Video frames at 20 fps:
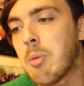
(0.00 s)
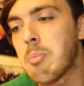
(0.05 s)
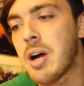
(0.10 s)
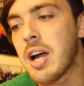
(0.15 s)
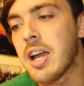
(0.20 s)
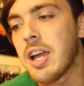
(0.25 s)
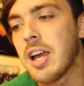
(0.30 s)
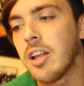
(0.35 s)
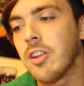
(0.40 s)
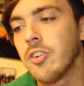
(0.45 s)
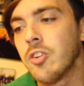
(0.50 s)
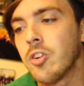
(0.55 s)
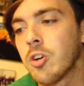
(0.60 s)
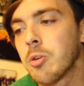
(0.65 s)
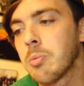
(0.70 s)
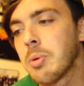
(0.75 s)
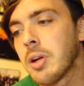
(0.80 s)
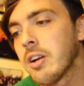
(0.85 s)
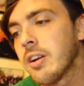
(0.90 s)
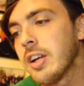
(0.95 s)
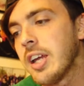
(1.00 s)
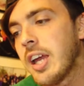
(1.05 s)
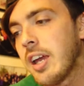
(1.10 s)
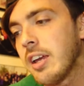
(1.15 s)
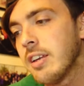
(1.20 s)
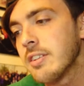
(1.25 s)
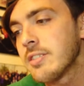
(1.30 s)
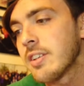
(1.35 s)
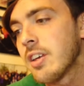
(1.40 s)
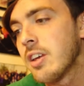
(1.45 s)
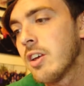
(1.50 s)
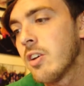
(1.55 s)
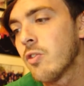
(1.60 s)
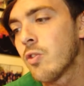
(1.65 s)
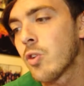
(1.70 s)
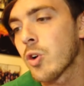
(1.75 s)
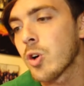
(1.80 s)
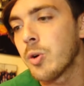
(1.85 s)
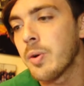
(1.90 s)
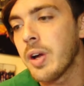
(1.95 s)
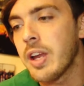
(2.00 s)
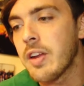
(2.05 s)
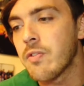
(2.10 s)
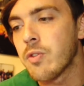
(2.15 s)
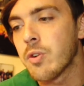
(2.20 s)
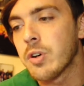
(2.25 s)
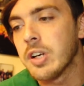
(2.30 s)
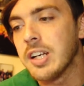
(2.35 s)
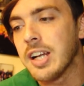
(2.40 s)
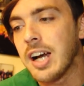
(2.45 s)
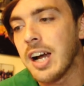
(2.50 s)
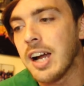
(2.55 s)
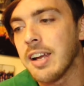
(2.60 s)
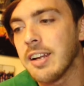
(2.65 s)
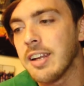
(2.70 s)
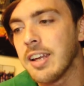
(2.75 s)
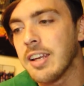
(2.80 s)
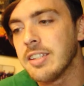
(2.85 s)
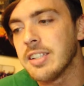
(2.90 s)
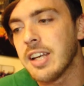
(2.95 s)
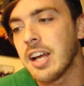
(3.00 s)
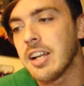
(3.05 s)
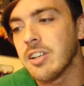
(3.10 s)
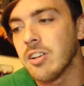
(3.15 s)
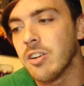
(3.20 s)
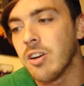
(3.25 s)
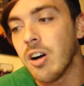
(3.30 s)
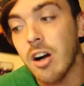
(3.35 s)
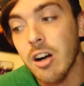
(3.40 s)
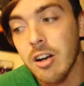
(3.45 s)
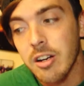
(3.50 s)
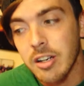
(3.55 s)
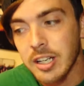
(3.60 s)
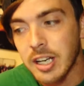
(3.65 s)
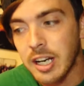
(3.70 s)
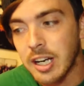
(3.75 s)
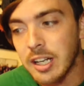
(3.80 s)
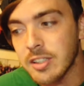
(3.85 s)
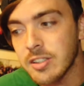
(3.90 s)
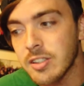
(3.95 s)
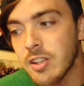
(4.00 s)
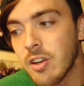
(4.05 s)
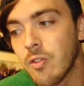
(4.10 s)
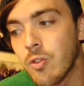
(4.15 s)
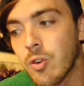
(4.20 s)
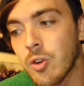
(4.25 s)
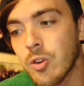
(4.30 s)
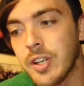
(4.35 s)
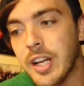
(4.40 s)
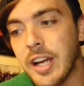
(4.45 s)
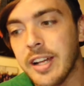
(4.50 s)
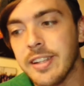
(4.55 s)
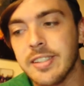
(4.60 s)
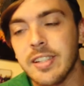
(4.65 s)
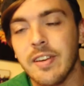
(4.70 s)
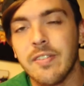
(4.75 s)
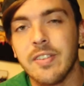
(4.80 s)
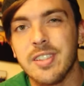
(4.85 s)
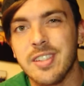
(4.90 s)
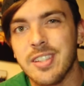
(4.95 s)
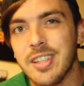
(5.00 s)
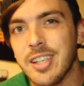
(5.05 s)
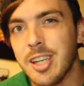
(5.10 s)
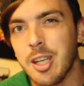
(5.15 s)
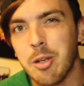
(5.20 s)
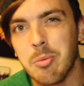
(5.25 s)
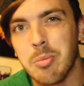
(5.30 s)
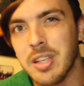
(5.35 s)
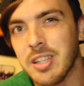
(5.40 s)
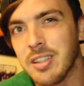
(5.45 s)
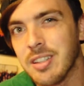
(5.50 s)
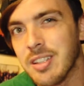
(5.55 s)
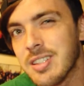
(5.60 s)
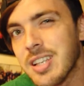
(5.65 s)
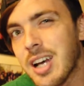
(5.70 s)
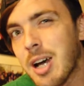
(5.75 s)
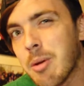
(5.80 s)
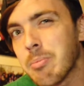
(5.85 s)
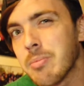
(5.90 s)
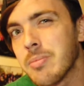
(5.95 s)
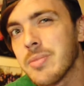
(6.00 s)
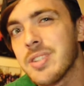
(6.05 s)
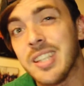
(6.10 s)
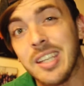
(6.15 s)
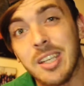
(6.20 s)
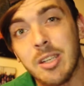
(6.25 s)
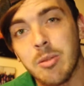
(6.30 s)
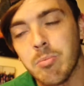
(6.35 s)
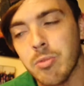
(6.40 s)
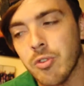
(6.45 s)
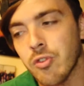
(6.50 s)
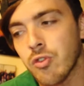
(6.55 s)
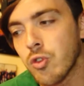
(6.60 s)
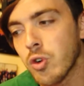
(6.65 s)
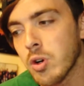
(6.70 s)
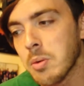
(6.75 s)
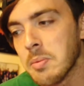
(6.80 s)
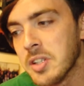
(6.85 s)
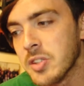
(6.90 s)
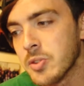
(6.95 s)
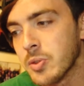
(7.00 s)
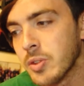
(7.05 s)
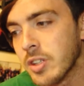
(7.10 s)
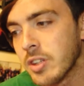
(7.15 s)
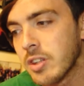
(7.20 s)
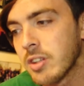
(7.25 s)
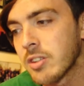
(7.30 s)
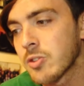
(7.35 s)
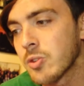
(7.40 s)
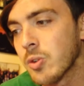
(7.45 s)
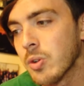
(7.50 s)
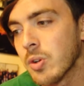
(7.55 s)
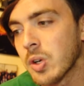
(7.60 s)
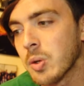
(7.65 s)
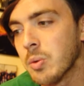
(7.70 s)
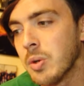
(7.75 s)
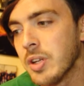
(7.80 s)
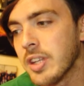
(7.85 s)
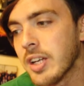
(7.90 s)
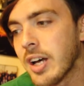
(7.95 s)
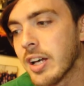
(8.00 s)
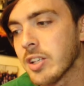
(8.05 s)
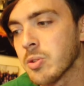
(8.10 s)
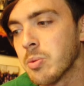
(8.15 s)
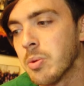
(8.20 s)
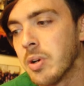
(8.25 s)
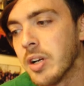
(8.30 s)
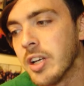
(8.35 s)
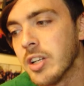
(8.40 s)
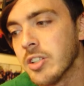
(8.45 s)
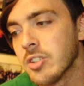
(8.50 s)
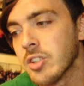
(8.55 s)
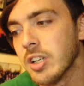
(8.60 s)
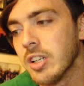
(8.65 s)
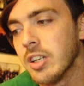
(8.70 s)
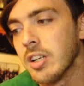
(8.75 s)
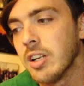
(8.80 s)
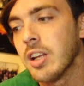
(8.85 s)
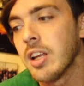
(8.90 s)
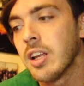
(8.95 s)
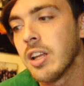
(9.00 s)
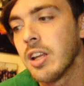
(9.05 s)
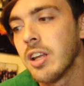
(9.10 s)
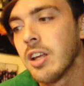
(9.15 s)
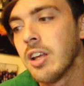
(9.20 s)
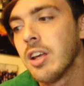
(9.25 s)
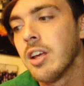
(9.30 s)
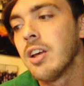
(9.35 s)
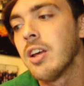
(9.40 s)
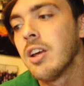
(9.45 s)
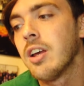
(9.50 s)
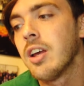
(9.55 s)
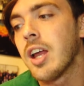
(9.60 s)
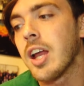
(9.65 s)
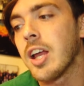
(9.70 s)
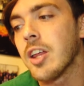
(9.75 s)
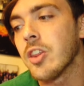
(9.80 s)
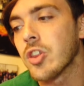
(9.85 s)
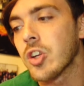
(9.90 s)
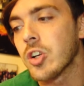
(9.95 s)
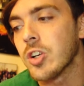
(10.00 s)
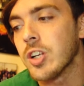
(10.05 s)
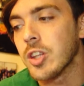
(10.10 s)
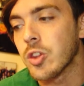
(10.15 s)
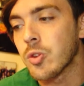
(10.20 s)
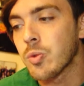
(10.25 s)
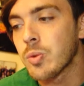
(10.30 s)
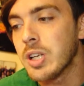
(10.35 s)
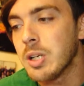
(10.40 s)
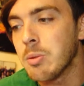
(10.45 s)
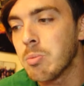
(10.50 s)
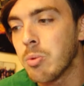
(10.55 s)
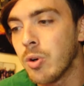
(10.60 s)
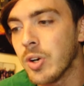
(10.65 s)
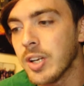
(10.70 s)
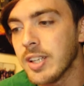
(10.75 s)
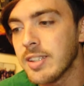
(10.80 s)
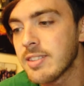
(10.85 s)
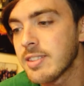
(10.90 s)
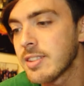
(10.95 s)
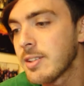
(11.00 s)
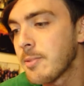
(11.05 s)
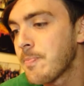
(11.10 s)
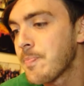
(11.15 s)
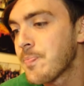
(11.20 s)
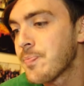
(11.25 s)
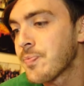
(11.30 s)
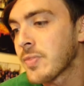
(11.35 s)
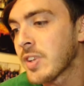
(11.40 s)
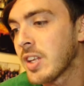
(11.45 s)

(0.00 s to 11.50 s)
followed by Eleanor Perrier's 408.49, and Daniel Aragon's 409.17 being the top team performance, with scoring 1,133 points.